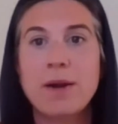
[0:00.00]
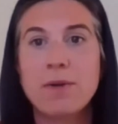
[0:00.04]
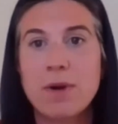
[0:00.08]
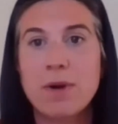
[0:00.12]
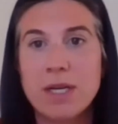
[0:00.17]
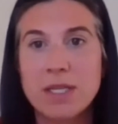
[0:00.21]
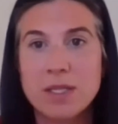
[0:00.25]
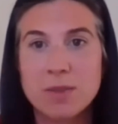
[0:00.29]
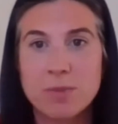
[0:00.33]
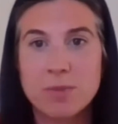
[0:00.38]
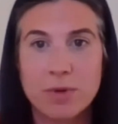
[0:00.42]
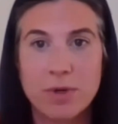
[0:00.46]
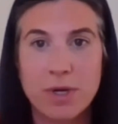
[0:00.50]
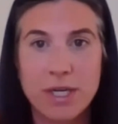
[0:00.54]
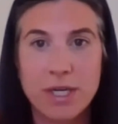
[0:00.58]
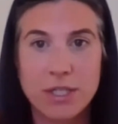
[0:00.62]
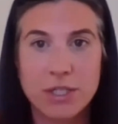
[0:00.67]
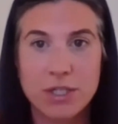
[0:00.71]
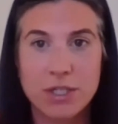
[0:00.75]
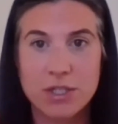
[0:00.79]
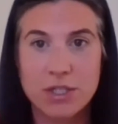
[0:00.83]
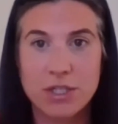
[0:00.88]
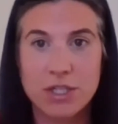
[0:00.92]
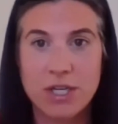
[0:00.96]

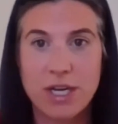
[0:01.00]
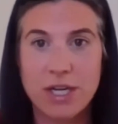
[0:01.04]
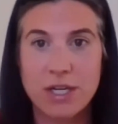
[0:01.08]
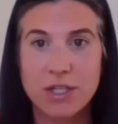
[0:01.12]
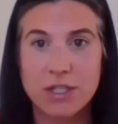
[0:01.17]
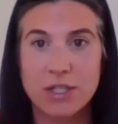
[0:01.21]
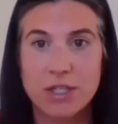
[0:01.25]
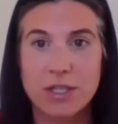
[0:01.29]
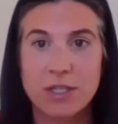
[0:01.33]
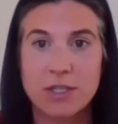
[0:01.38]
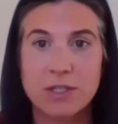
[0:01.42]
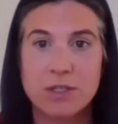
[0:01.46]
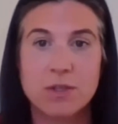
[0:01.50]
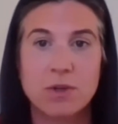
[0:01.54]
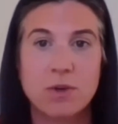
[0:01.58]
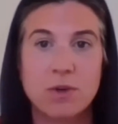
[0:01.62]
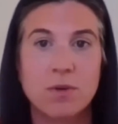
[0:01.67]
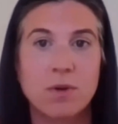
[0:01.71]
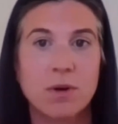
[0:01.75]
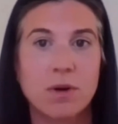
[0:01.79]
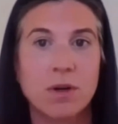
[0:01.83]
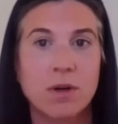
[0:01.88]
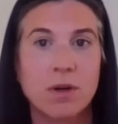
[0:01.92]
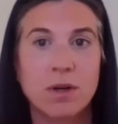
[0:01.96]
respiration changes
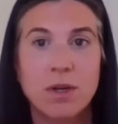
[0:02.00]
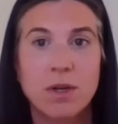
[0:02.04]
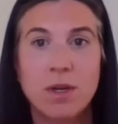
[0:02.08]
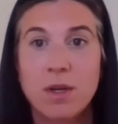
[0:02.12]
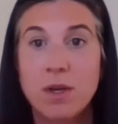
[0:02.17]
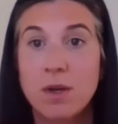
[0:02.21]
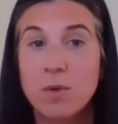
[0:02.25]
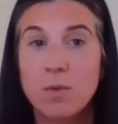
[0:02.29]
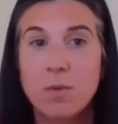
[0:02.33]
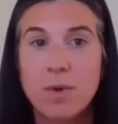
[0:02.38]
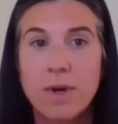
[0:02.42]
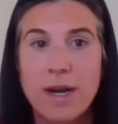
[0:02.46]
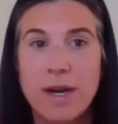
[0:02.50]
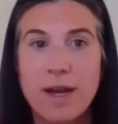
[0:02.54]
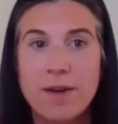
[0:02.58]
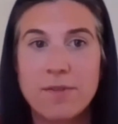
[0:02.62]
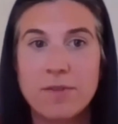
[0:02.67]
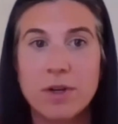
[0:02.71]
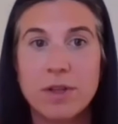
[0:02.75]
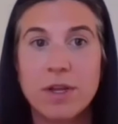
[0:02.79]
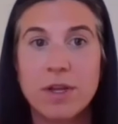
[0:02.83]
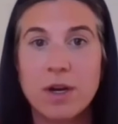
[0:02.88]
or whatever.